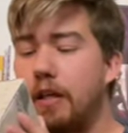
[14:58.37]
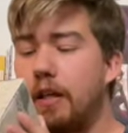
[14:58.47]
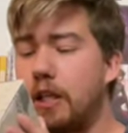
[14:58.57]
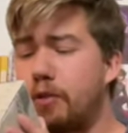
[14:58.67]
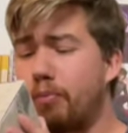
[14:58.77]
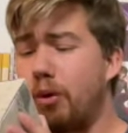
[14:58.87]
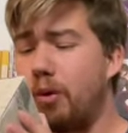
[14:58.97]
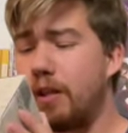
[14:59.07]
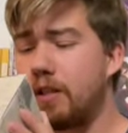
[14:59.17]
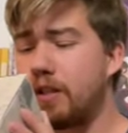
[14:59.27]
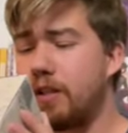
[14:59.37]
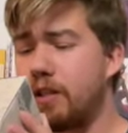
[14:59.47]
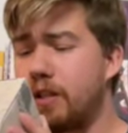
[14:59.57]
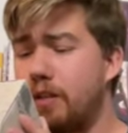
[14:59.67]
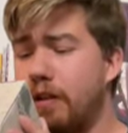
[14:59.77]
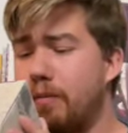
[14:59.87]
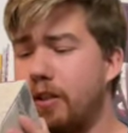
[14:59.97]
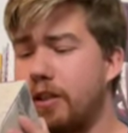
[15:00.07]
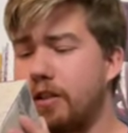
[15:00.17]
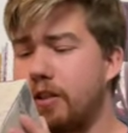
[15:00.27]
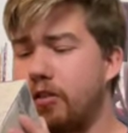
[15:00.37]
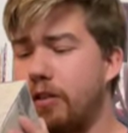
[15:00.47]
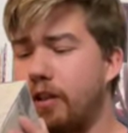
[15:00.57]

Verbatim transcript: Each bowl is a limited edition